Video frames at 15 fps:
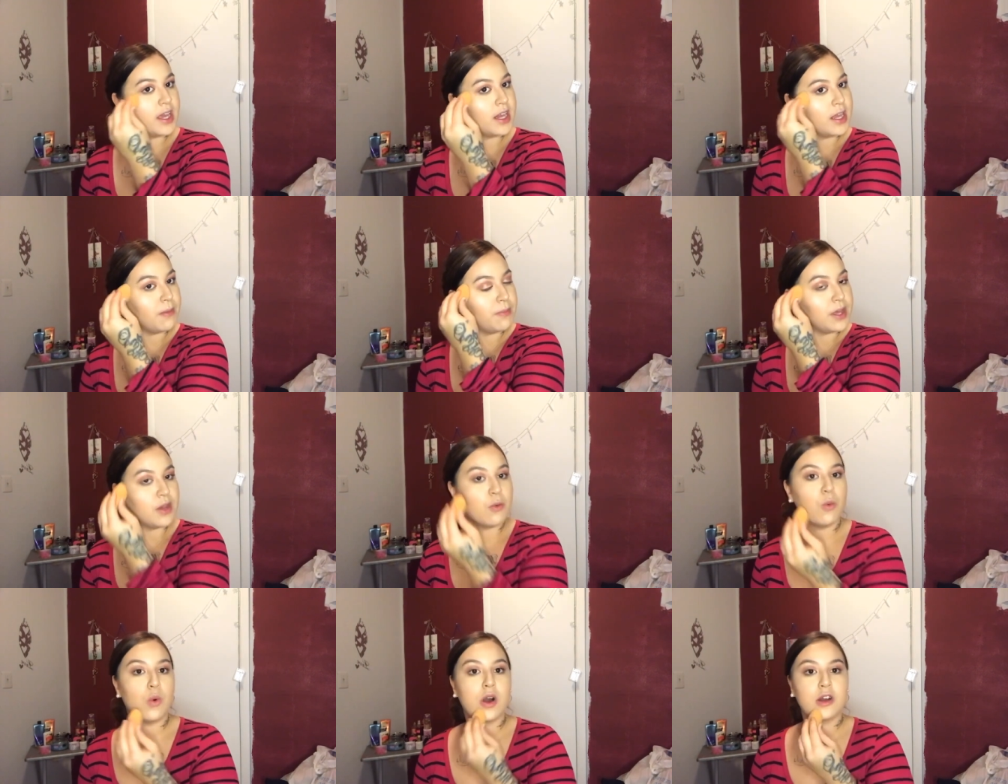any
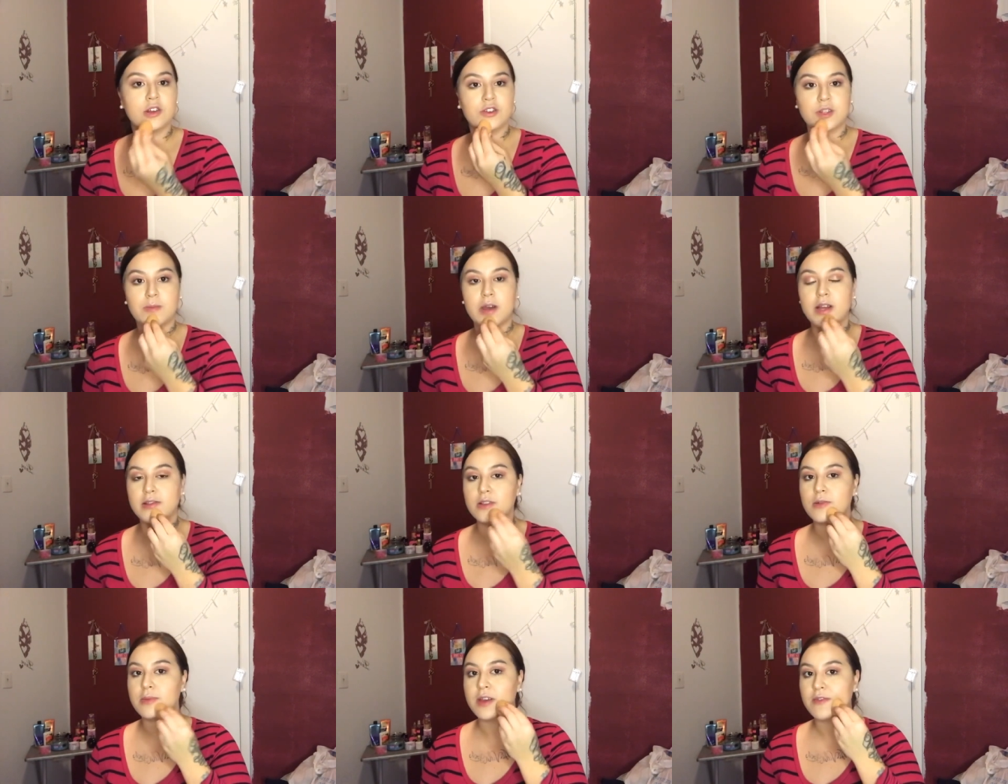big water
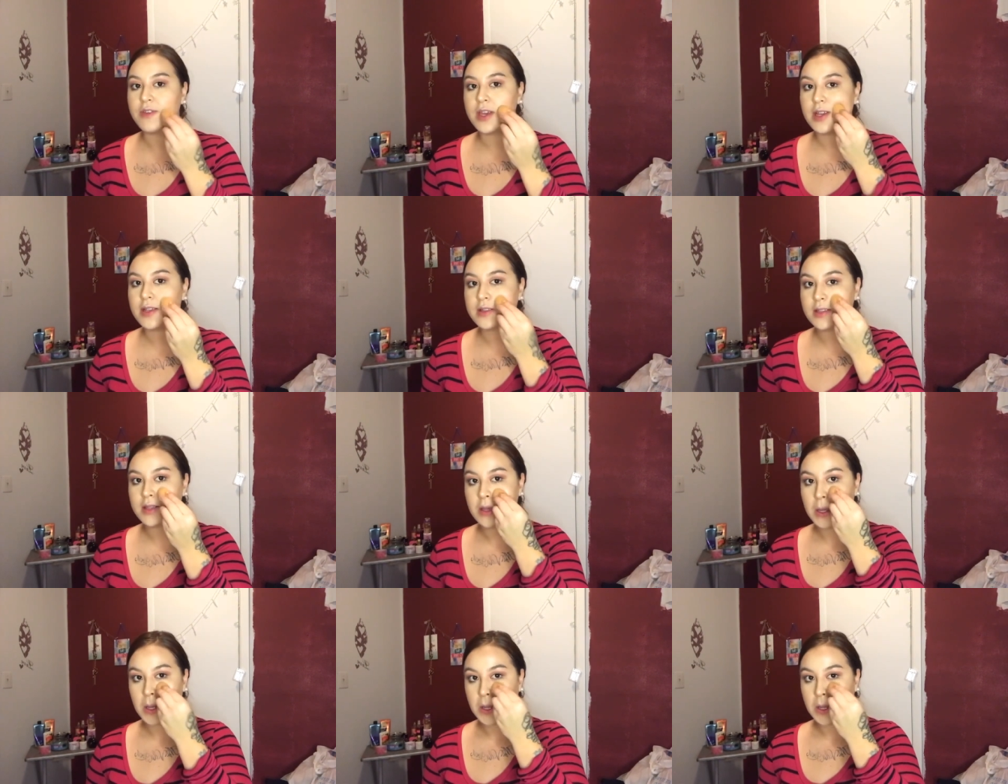spots on my face.